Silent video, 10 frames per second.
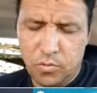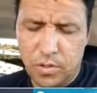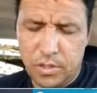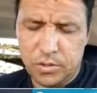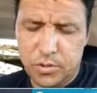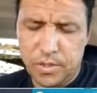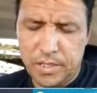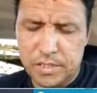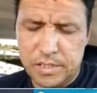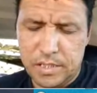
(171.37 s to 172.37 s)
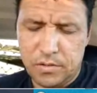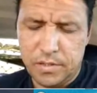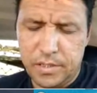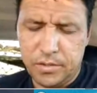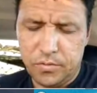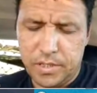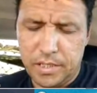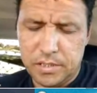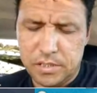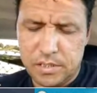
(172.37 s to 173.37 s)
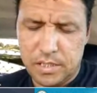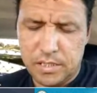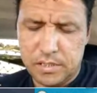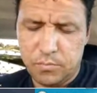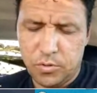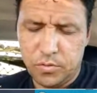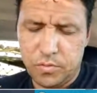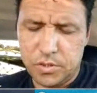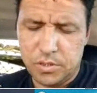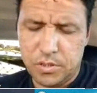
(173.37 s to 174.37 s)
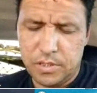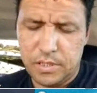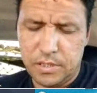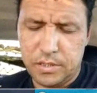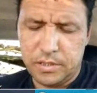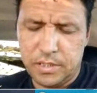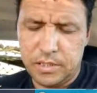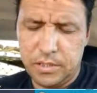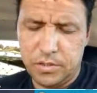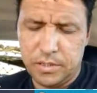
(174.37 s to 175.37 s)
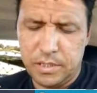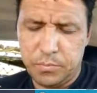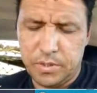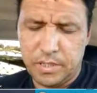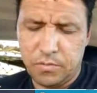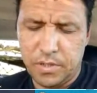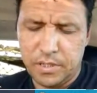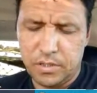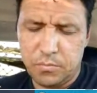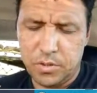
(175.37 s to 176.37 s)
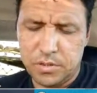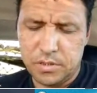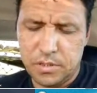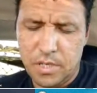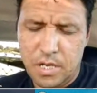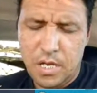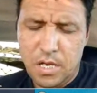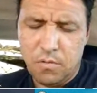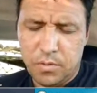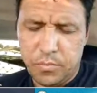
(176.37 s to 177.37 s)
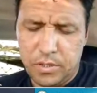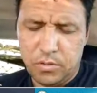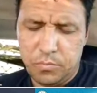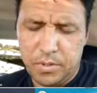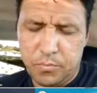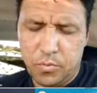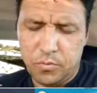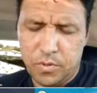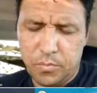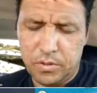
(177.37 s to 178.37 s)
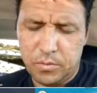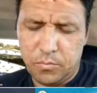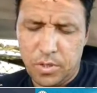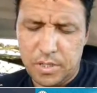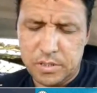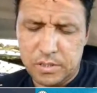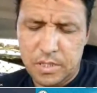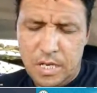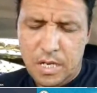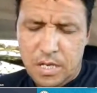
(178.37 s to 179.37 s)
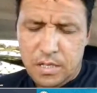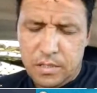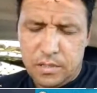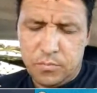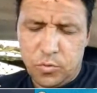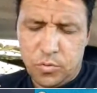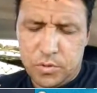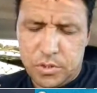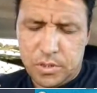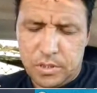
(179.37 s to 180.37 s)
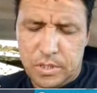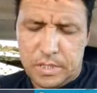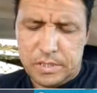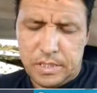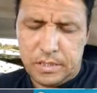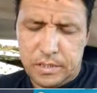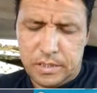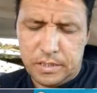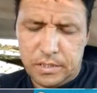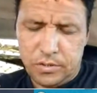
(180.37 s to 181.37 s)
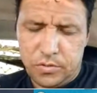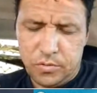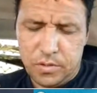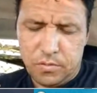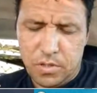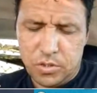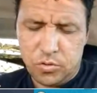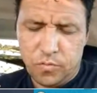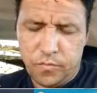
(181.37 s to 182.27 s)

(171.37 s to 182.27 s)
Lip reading: going on 2 days now, any new cases. I ask Mauna Okchungda that you could continue to keep it that way here amongst the Winnebago people in Winnebago, Nebraska. And Mauna Okchungda, I ask that you could continue to watch